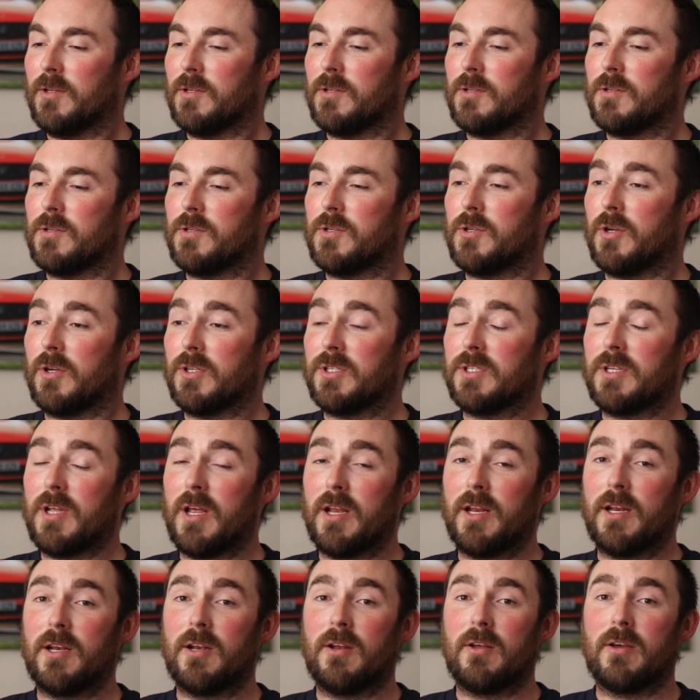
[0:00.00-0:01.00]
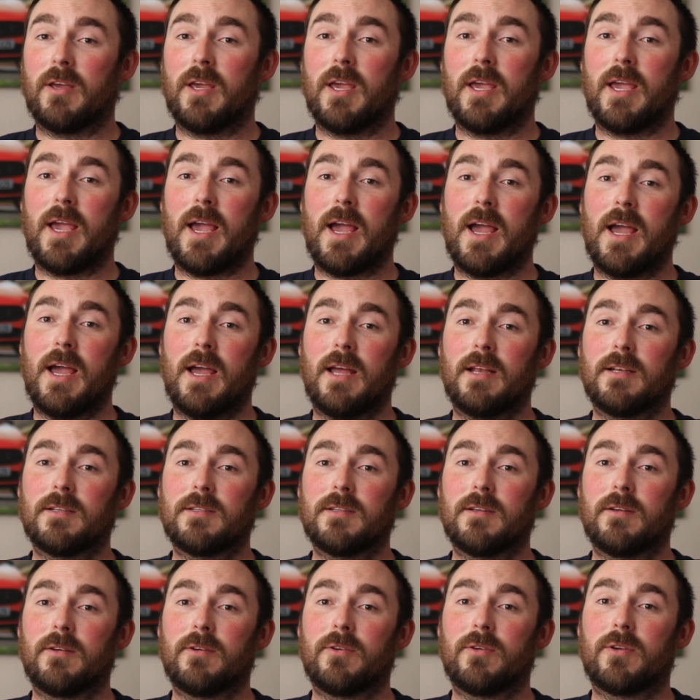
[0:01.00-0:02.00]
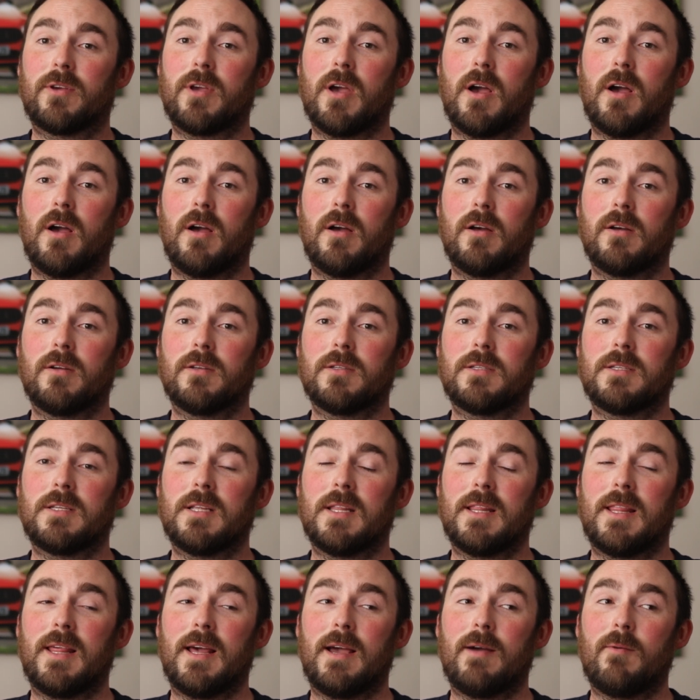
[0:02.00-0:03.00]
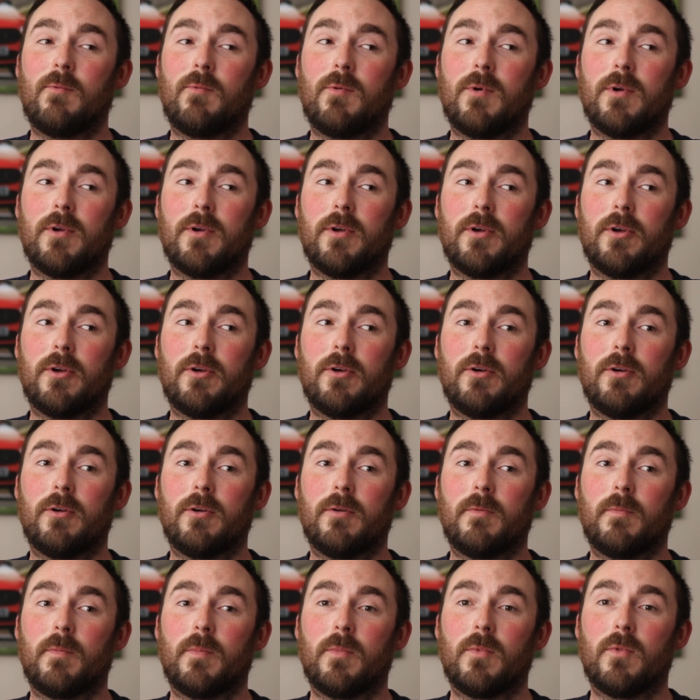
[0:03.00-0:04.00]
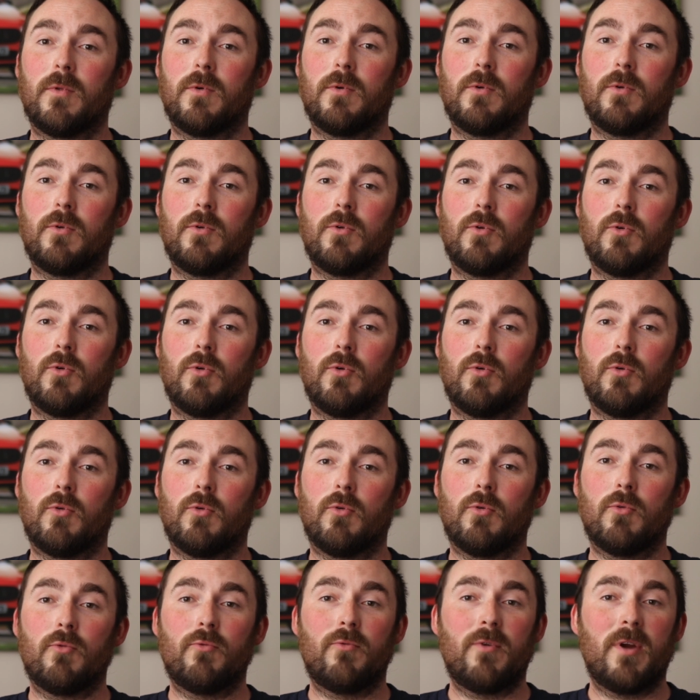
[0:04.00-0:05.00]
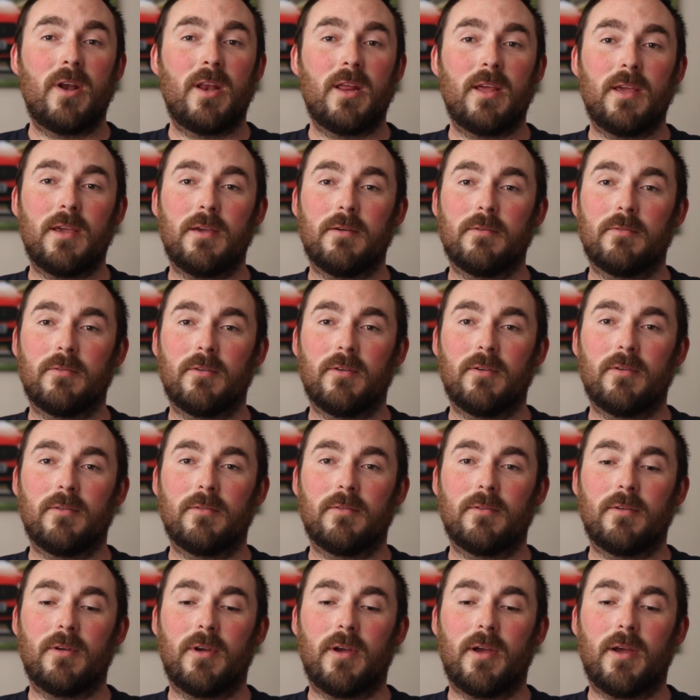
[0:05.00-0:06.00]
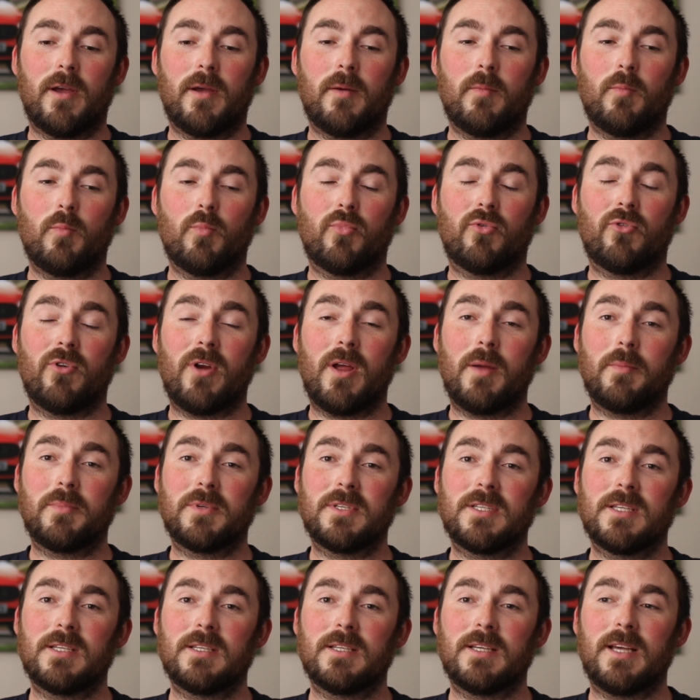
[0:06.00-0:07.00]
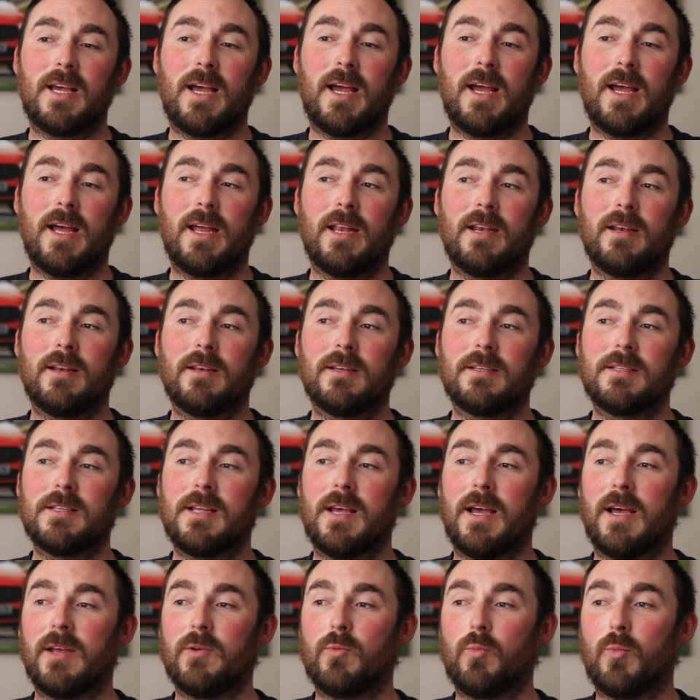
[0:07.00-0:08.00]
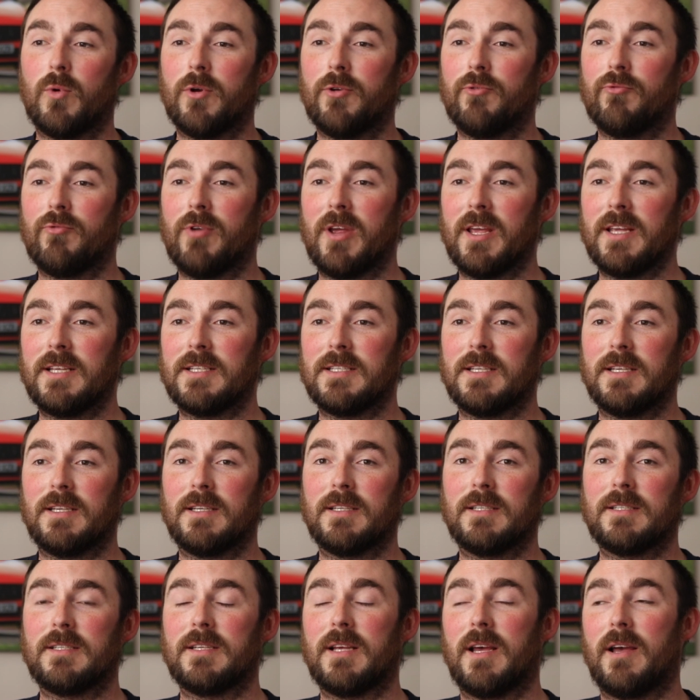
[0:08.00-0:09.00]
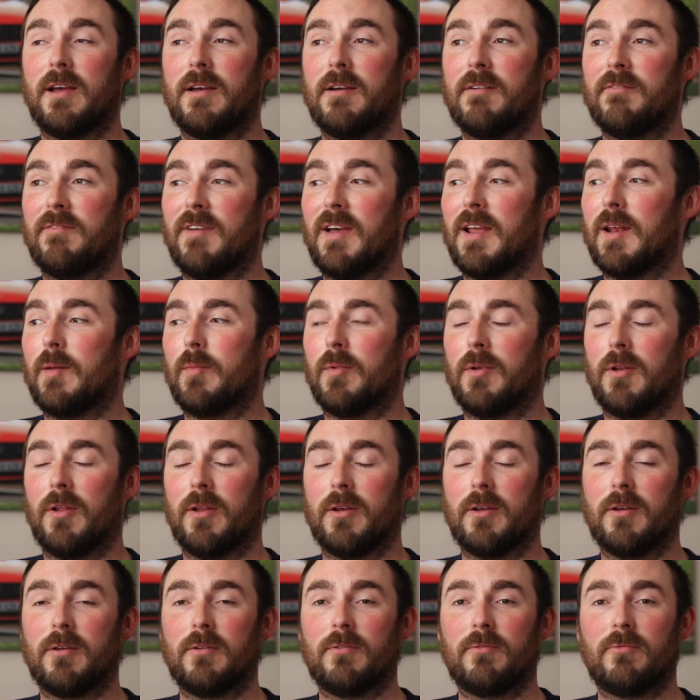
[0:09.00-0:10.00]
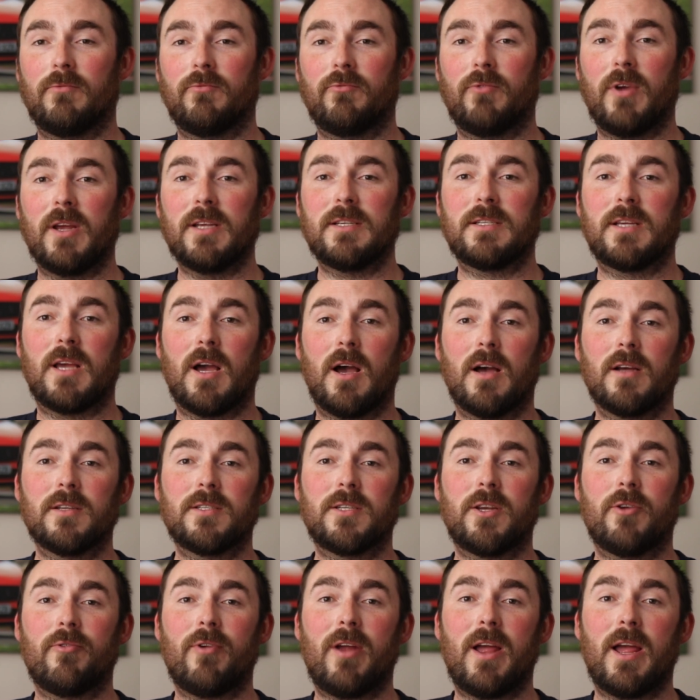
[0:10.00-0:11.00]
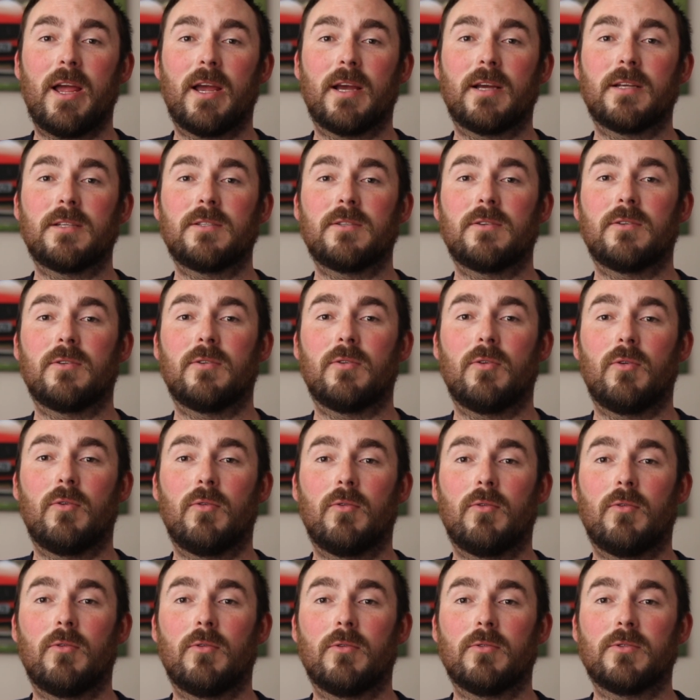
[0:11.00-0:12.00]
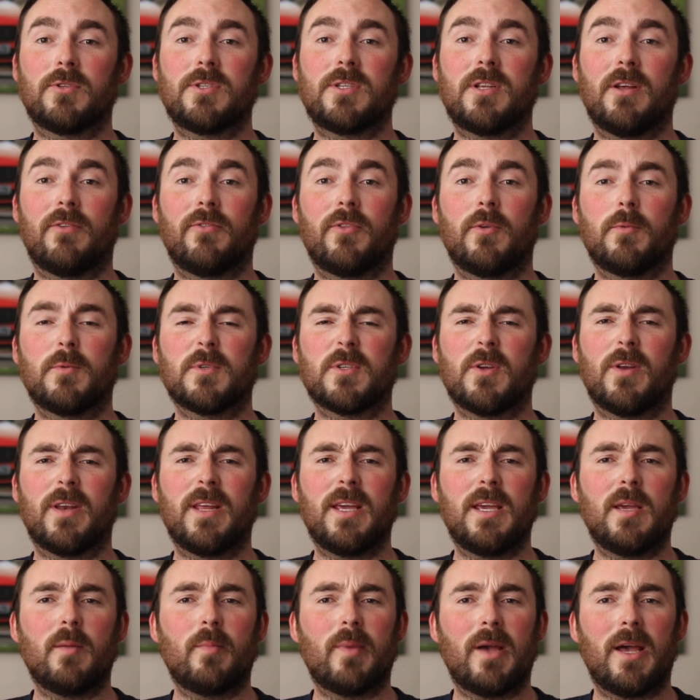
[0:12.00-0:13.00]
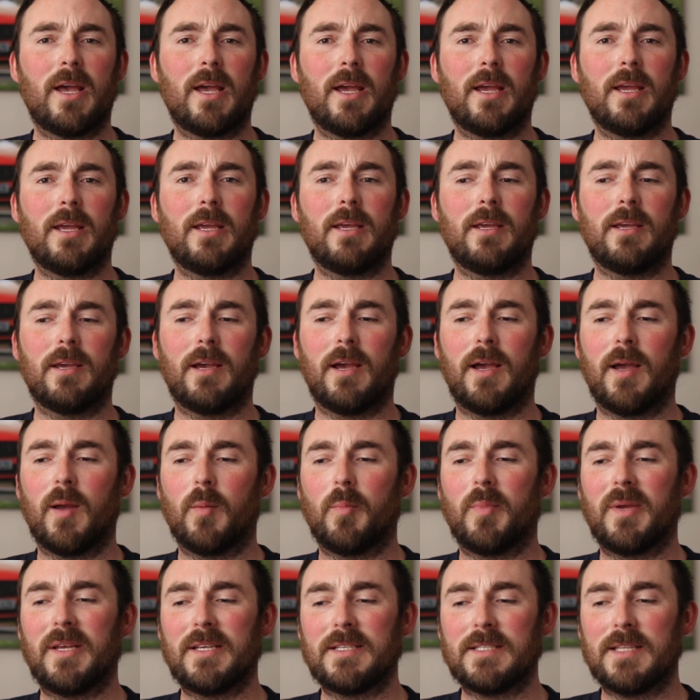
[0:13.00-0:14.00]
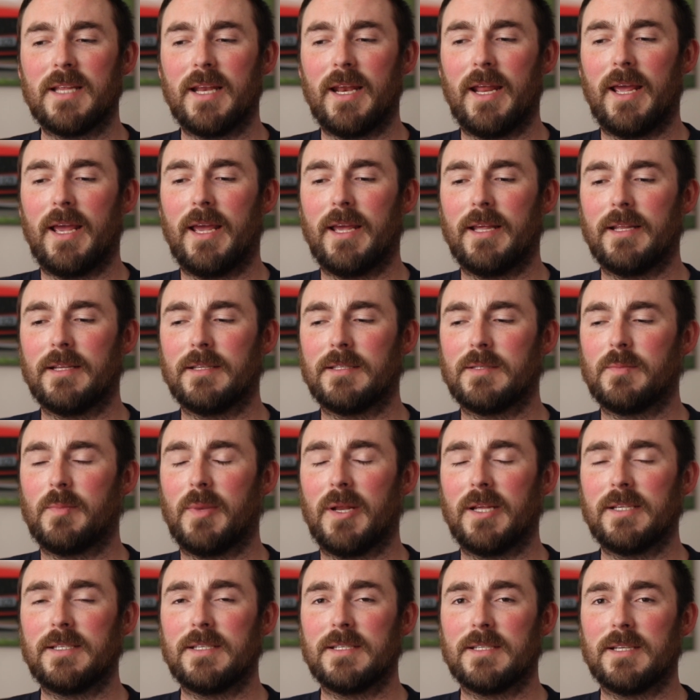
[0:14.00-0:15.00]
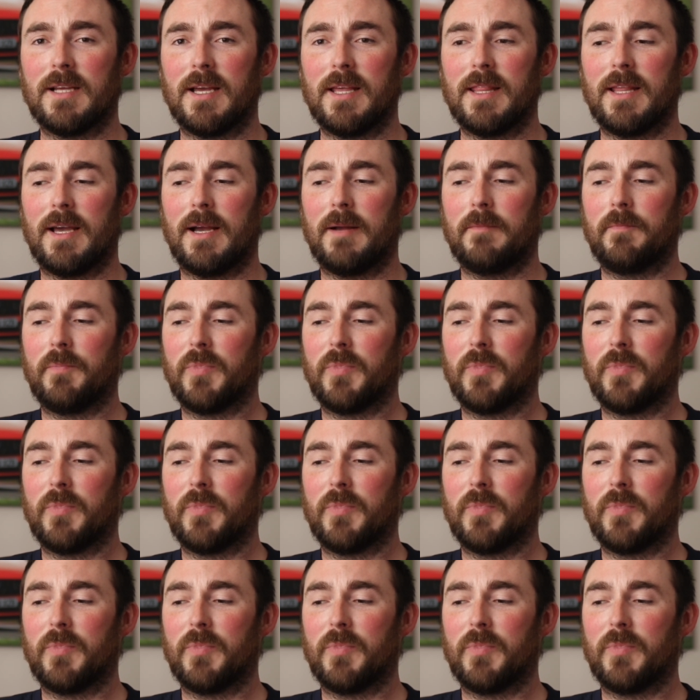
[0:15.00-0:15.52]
So I started looking at cars that were already prepped and had won races, available on Race Cars Direct or stuff that was on eBay, Piston Heads, places like that.